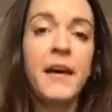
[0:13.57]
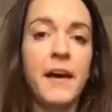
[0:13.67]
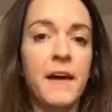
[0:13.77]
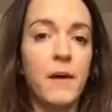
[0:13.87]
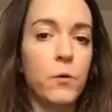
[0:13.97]

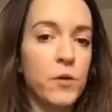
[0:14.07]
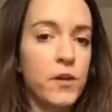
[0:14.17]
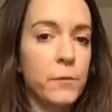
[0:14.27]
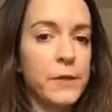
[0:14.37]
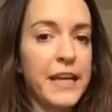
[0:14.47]
Uh, all
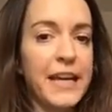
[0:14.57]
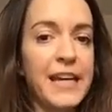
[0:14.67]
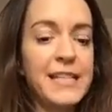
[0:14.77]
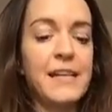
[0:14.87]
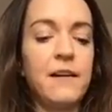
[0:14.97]
you will
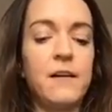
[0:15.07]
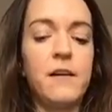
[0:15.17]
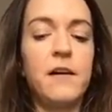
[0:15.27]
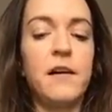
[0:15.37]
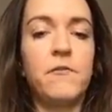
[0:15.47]
need
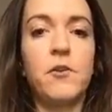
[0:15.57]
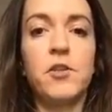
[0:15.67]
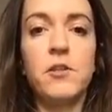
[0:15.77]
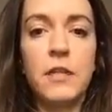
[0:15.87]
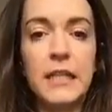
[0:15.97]
are, I've got
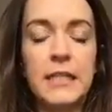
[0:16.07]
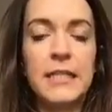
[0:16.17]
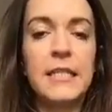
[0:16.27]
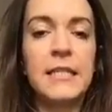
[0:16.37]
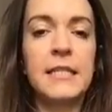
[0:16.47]
two
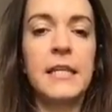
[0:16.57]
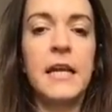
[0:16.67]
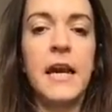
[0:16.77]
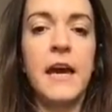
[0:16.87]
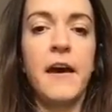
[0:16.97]
glasses
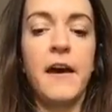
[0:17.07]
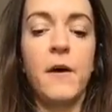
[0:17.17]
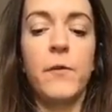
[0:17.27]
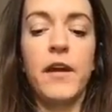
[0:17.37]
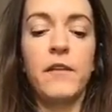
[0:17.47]
uh,
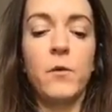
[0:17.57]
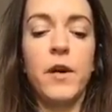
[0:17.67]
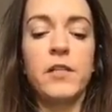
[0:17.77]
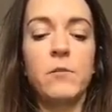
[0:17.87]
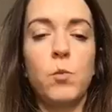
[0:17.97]
with
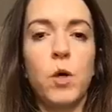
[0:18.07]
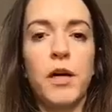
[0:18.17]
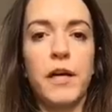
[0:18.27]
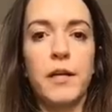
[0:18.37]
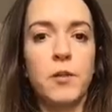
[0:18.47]
quite a
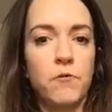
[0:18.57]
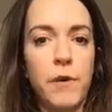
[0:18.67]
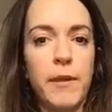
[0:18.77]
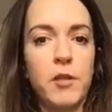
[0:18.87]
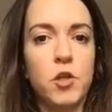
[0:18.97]
wide
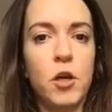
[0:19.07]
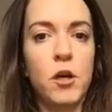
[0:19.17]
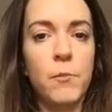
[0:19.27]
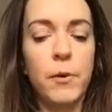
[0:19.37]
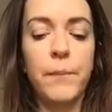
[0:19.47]
rim at the
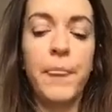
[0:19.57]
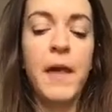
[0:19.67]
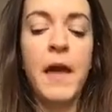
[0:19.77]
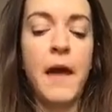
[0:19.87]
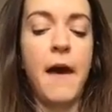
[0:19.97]
top,
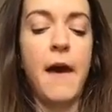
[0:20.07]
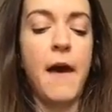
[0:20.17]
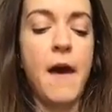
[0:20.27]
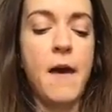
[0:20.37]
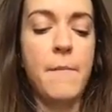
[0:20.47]

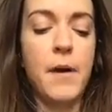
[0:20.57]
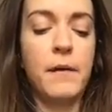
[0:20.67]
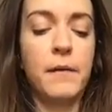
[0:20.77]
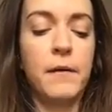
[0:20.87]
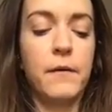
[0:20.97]
um,
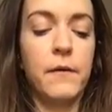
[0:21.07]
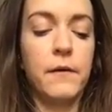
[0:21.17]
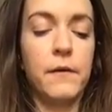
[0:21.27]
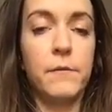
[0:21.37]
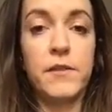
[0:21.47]

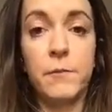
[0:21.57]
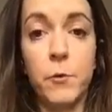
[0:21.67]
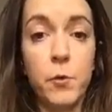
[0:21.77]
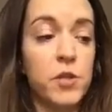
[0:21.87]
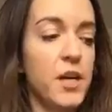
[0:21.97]
some
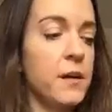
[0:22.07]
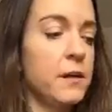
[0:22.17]
water,